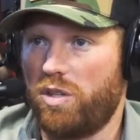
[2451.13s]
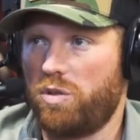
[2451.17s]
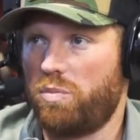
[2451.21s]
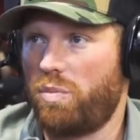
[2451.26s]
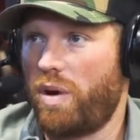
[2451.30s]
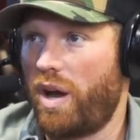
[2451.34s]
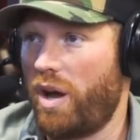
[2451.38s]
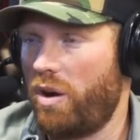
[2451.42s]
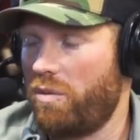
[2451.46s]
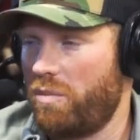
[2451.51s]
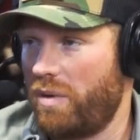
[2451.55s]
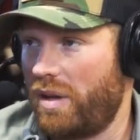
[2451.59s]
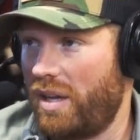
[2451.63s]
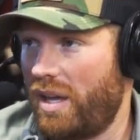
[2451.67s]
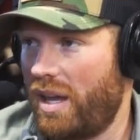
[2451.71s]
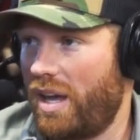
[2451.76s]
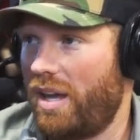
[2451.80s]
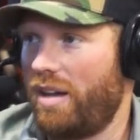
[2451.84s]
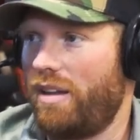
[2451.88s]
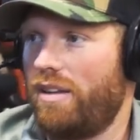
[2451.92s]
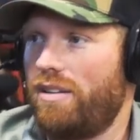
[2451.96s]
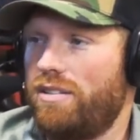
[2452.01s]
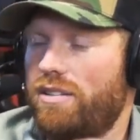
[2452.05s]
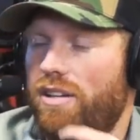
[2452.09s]
his
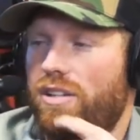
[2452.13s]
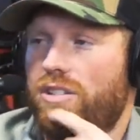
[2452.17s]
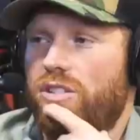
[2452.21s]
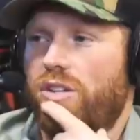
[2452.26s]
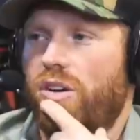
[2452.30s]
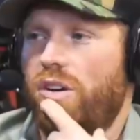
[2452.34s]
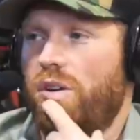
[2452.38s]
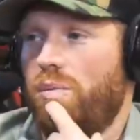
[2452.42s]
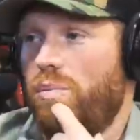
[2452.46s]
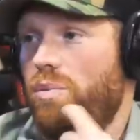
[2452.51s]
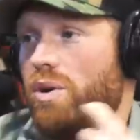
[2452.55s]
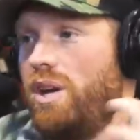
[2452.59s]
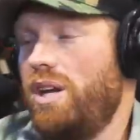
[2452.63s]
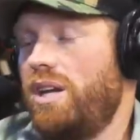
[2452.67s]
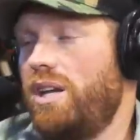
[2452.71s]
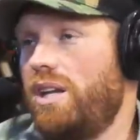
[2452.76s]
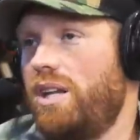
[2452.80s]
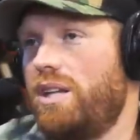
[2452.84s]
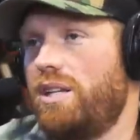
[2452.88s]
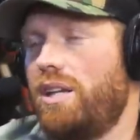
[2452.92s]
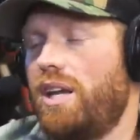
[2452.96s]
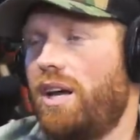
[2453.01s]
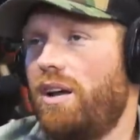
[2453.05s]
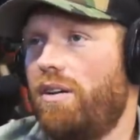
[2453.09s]
biomechanics, and I started
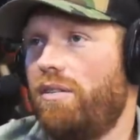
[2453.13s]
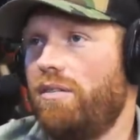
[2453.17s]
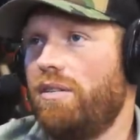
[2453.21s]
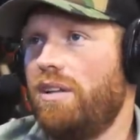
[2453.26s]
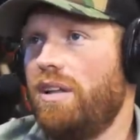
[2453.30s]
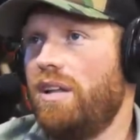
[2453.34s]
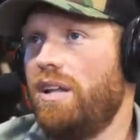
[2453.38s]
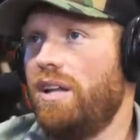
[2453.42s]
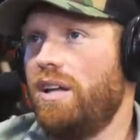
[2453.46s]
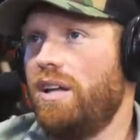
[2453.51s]
breaking it down.